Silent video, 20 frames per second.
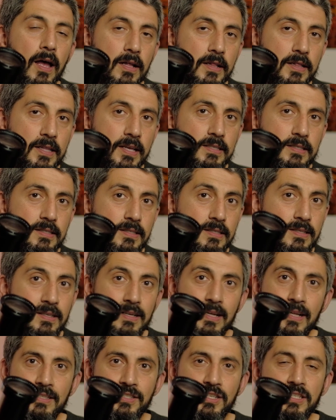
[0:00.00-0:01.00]
this,
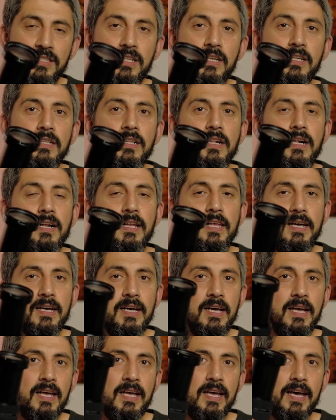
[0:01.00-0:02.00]
just a little click,
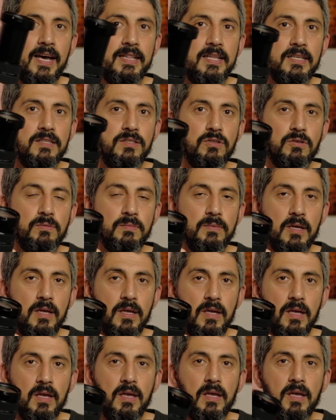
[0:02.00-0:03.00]
and the zoom
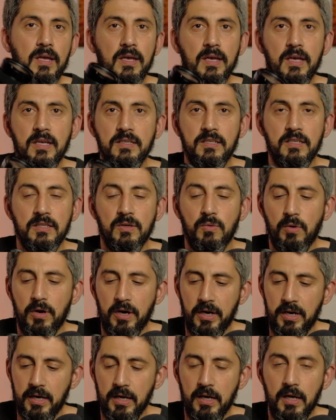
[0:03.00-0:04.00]
is gonna
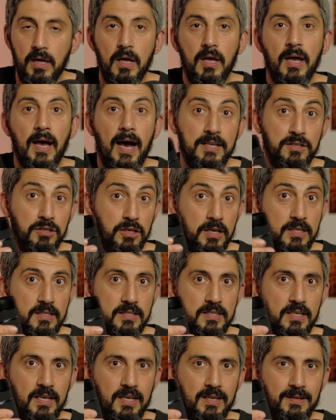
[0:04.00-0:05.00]
work. As you can
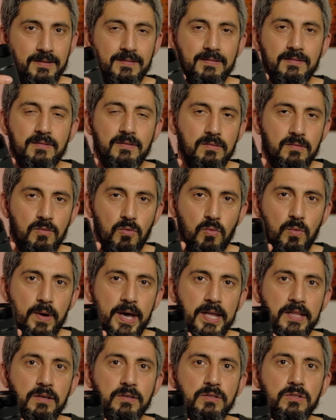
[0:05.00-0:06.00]
see,
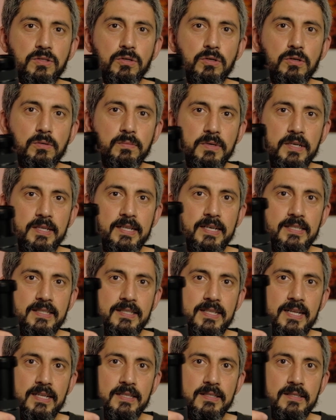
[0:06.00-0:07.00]
when you zoom, it
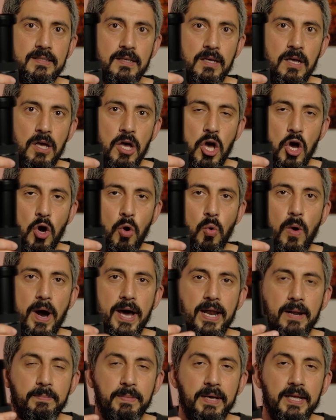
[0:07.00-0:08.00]
extends
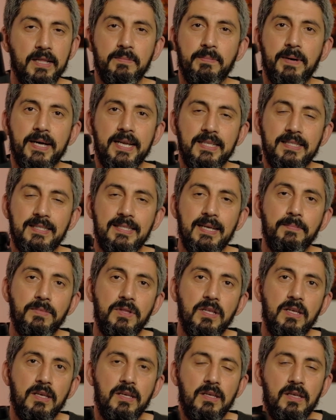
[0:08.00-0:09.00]
quite a bit, but it's
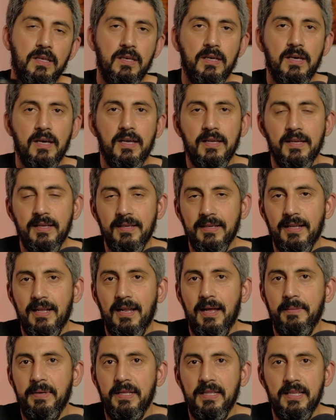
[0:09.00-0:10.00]
something,
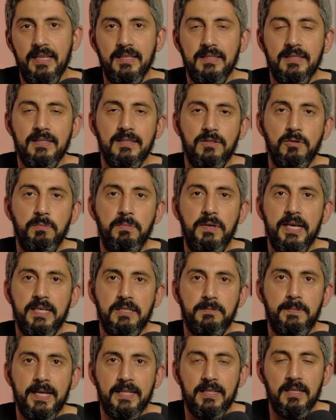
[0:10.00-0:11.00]
I mean, it's to be
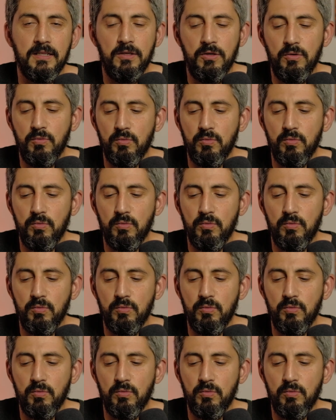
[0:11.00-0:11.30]
expected.